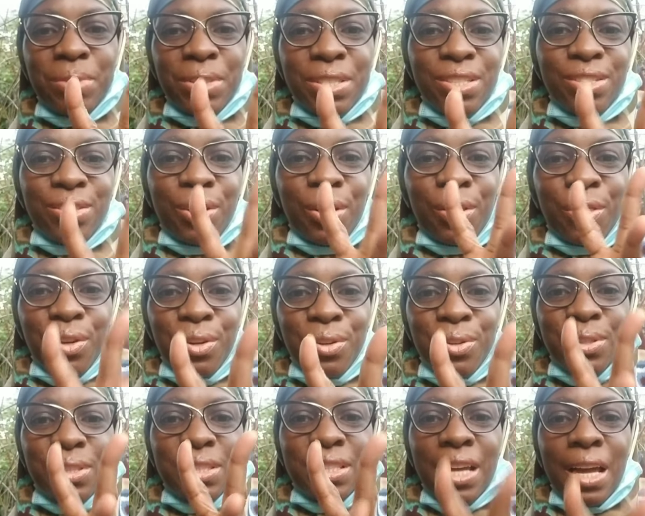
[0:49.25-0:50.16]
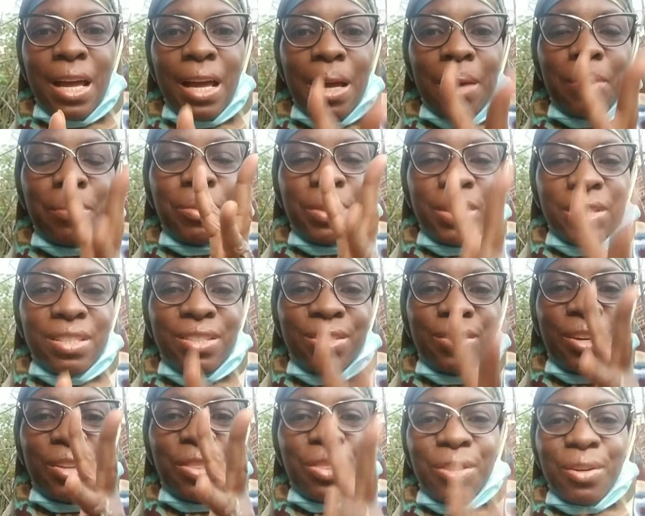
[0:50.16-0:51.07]
This is our third time. This
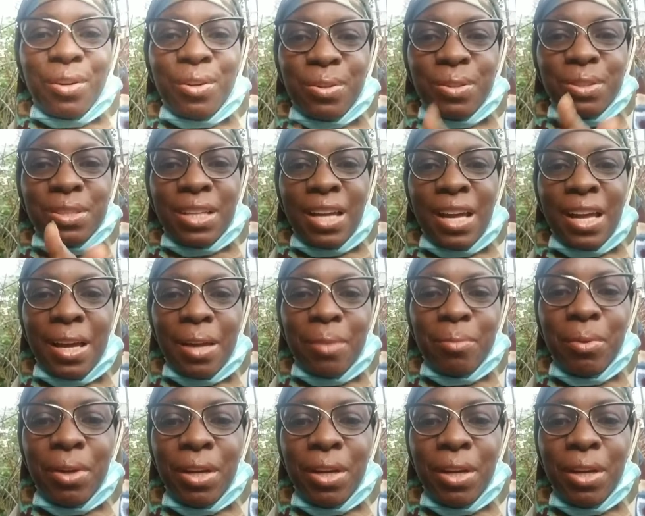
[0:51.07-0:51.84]
is our third time